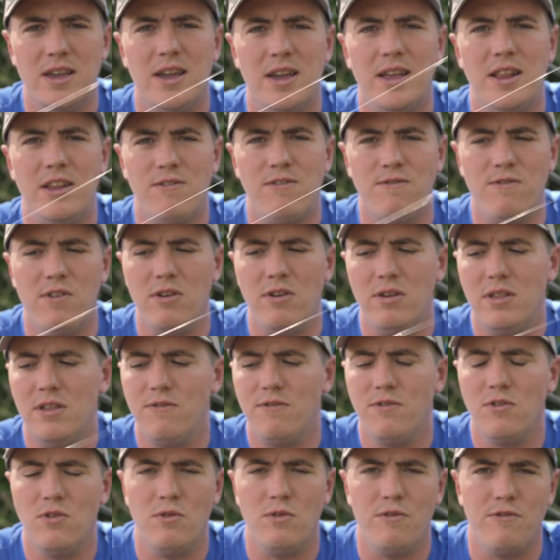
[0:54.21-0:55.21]
and it's very
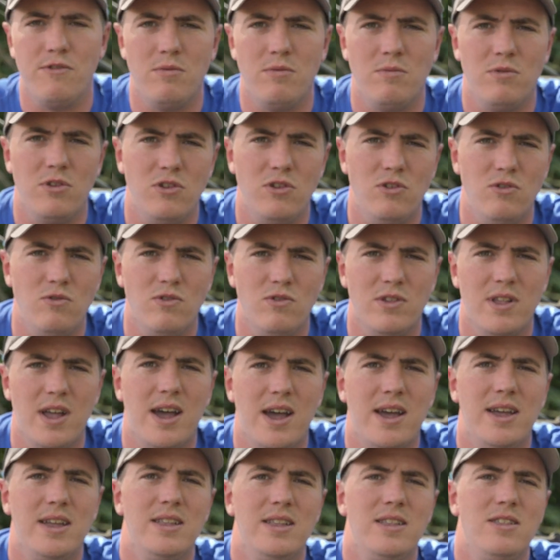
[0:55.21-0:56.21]
difficult for them to use
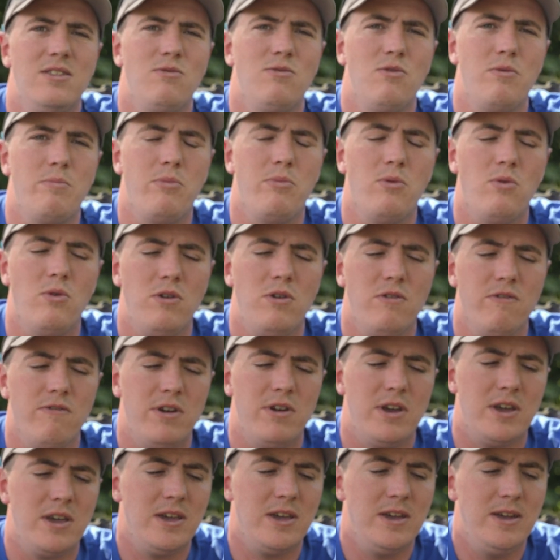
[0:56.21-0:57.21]
that to abort your
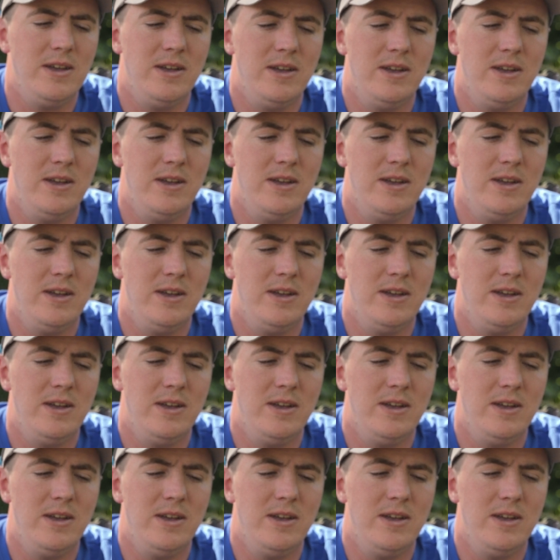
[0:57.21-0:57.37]
rig.